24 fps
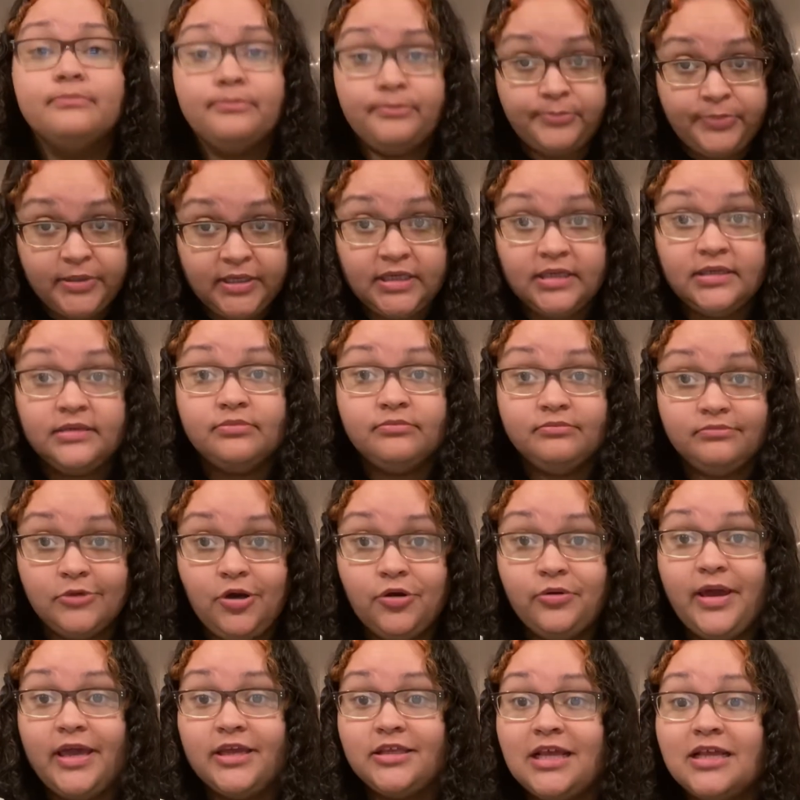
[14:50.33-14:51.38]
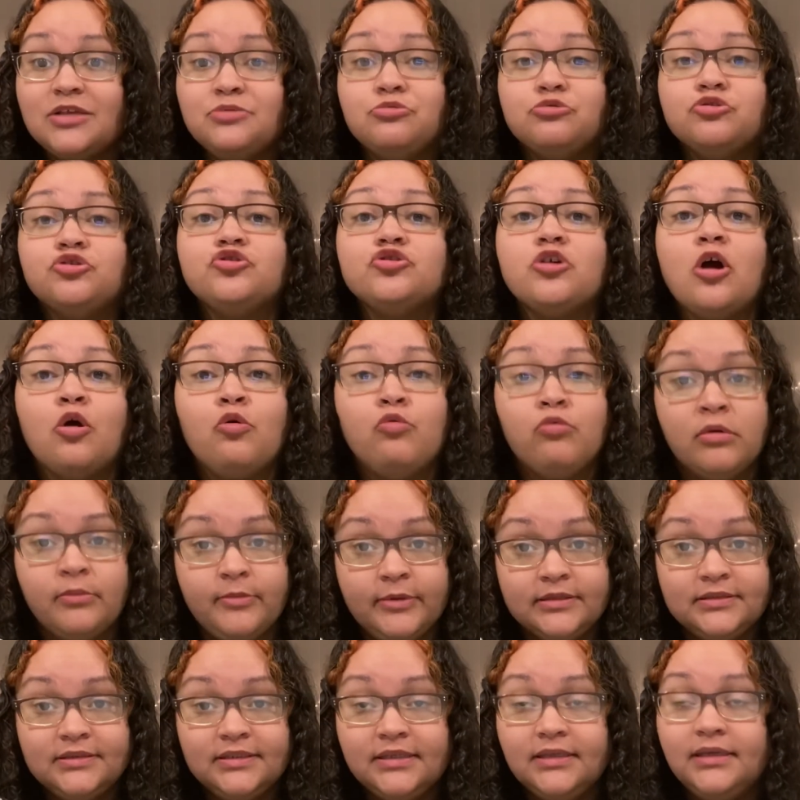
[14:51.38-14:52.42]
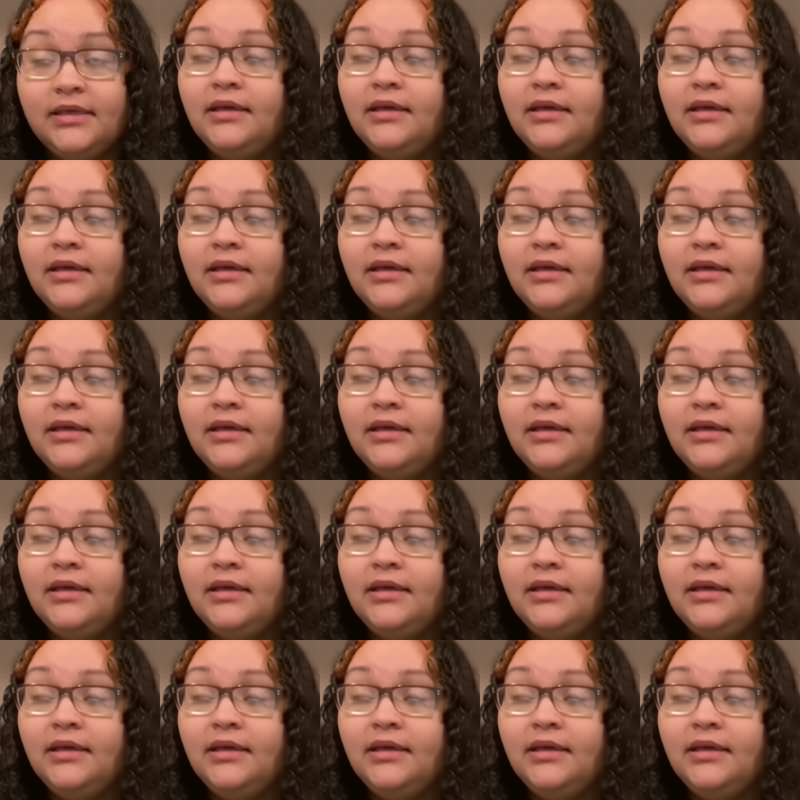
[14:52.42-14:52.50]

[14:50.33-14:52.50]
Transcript: bee, okay? That's one strong woman.